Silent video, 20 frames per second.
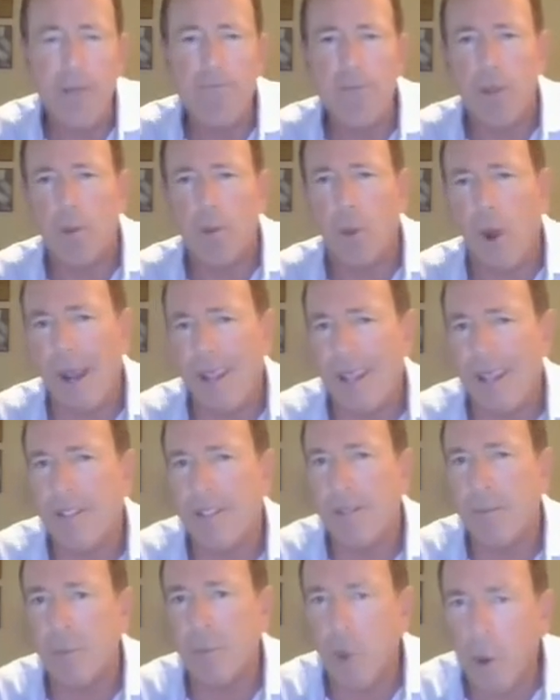And why that's
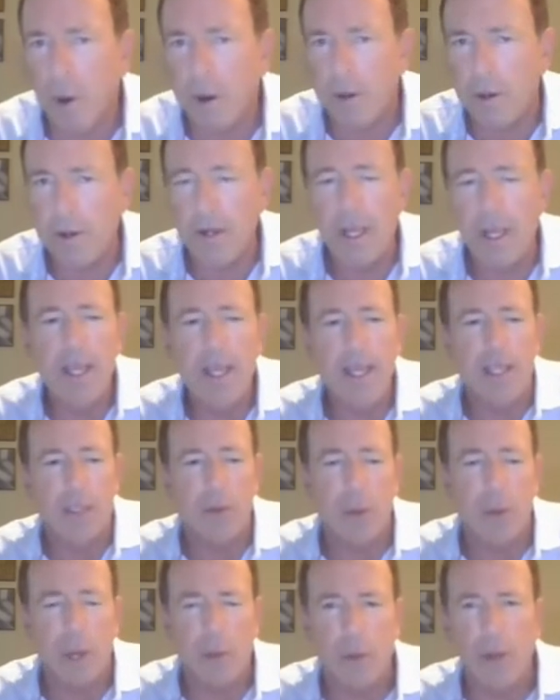important is
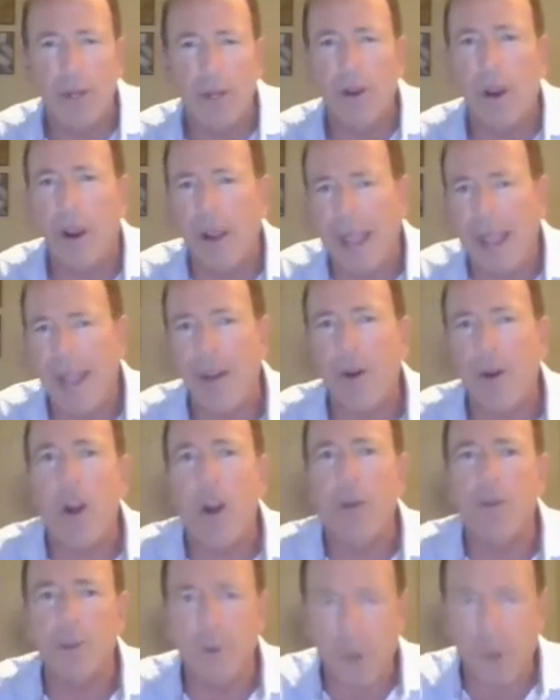when we are at
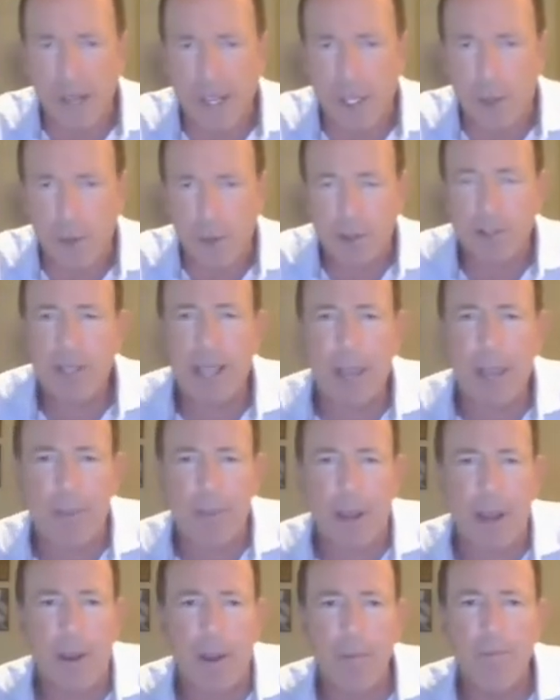arm's reach with tap
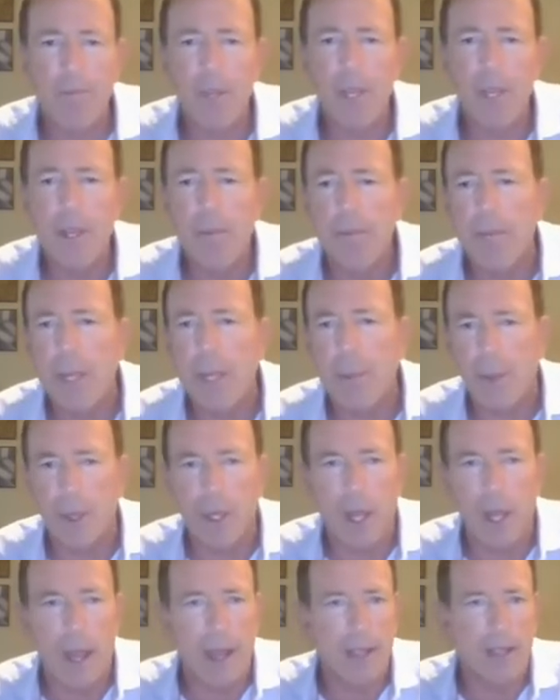out, people
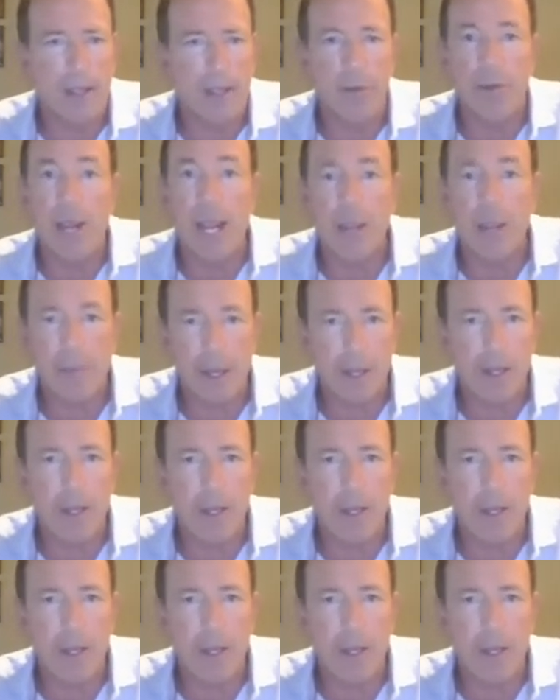like you name it.